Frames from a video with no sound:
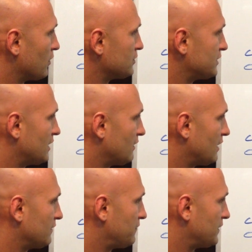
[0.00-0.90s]
personnel
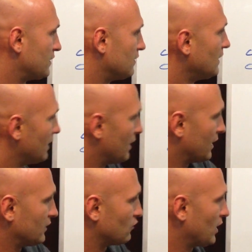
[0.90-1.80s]
on the field
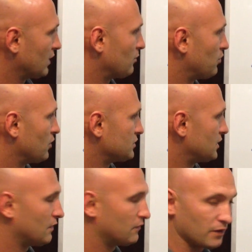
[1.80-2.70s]
against regular
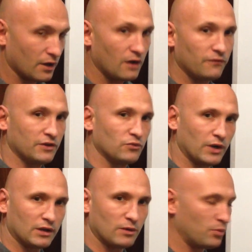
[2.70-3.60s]
personnel for the offense.
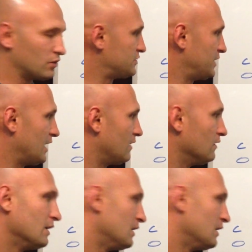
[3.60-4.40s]
Regular personnel,